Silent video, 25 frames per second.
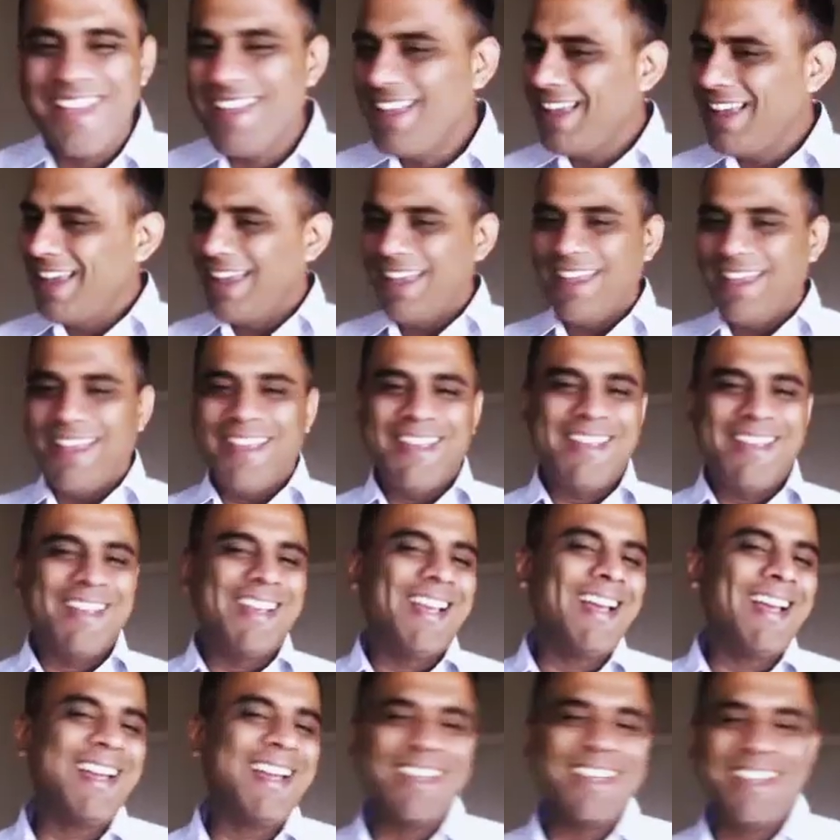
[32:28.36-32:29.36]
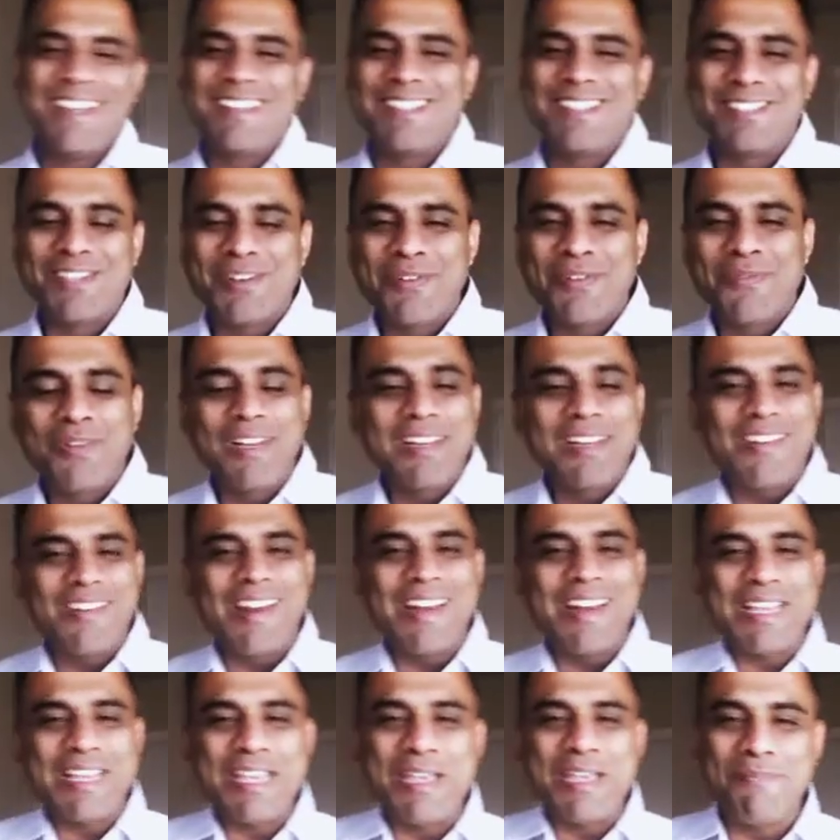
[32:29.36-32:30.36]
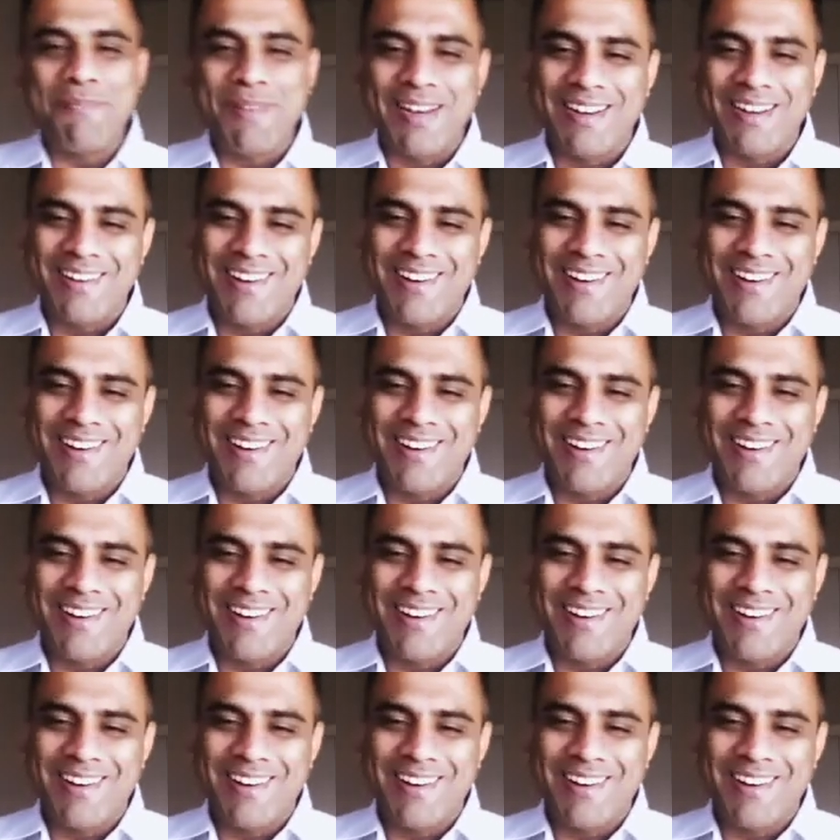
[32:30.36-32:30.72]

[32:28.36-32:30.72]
Hey, so we'll try to keep it.